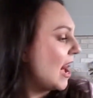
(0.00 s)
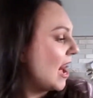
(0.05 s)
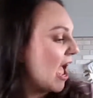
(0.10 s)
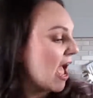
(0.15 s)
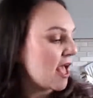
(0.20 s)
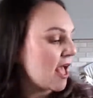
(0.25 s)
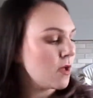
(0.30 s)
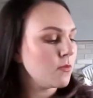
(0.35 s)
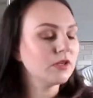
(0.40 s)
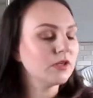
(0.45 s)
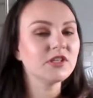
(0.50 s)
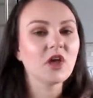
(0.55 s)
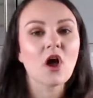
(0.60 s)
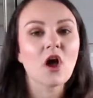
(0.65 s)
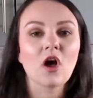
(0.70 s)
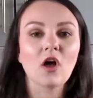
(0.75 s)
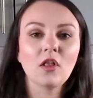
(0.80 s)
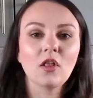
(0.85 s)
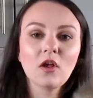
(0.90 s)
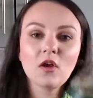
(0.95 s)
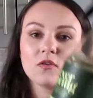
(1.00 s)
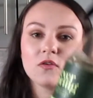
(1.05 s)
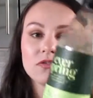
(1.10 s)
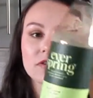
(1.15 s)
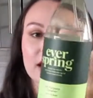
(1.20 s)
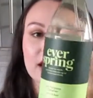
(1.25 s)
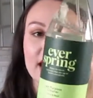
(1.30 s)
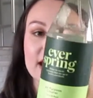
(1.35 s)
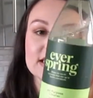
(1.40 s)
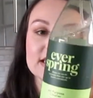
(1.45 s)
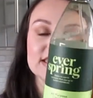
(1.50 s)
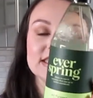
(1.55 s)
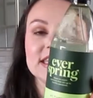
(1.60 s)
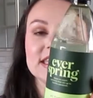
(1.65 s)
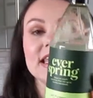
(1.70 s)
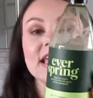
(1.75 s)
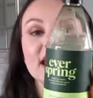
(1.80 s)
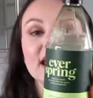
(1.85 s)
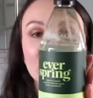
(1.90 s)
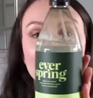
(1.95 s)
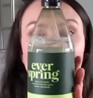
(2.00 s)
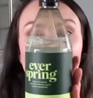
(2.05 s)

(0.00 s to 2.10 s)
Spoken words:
and I was all over it.